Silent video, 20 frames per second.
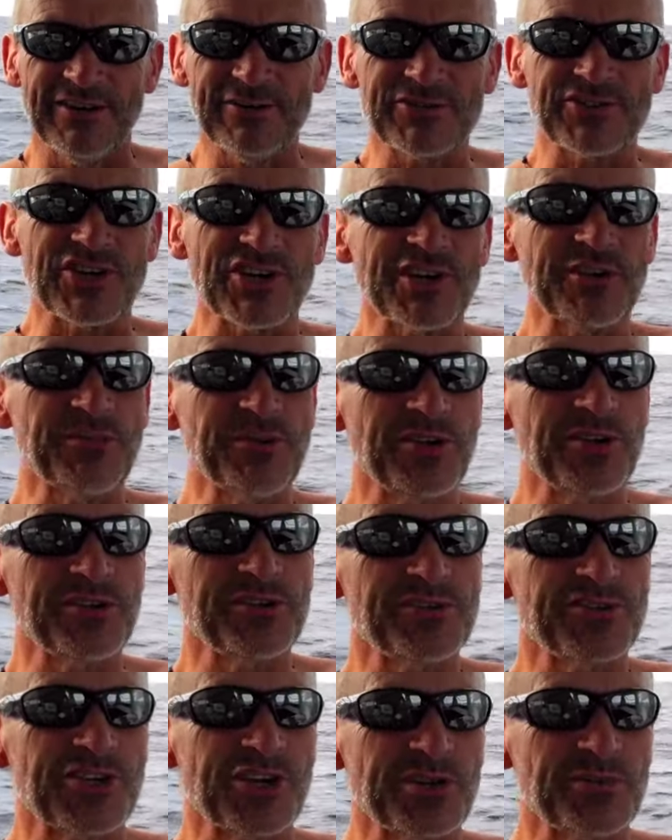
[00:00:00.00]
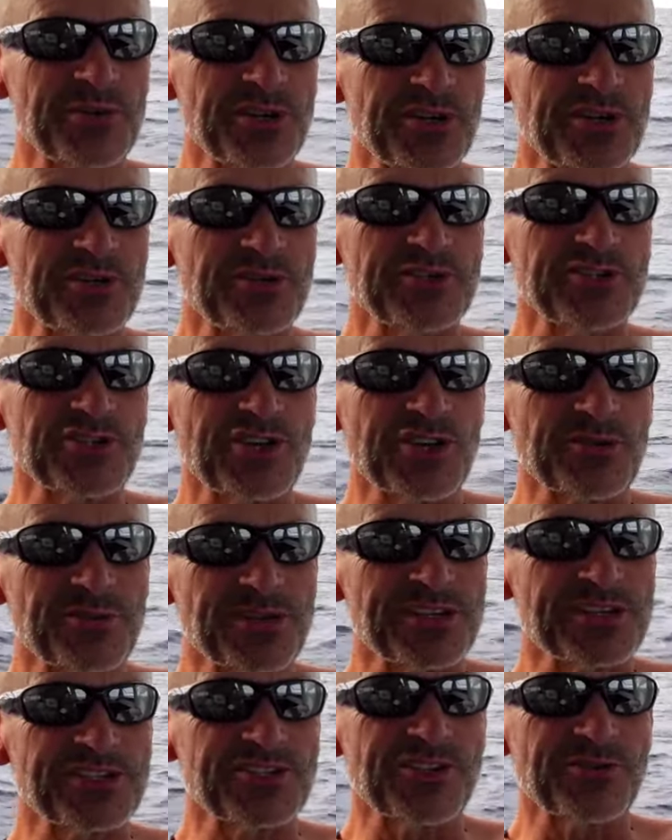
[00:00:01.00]
Oh, trigonometry,
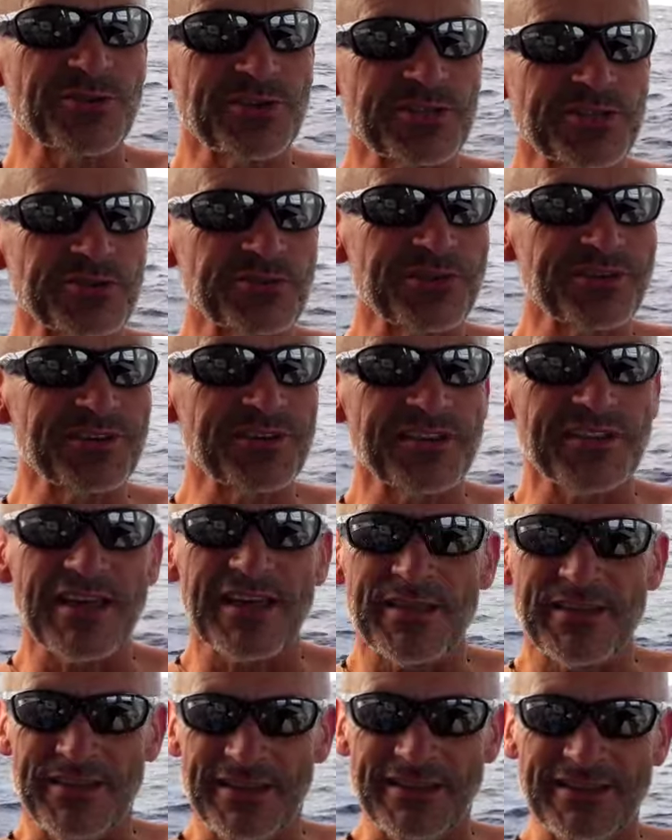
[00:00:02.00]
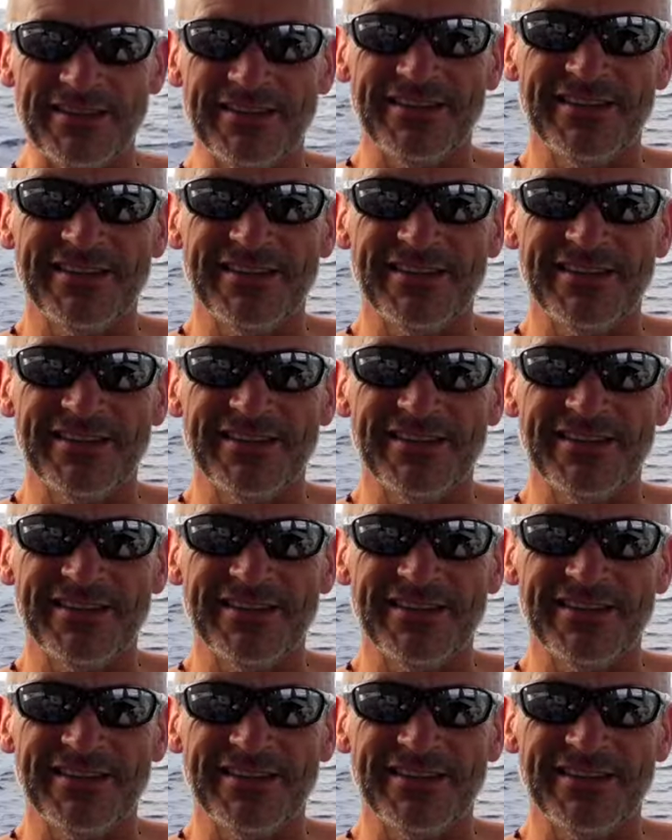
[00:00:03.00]
that thing.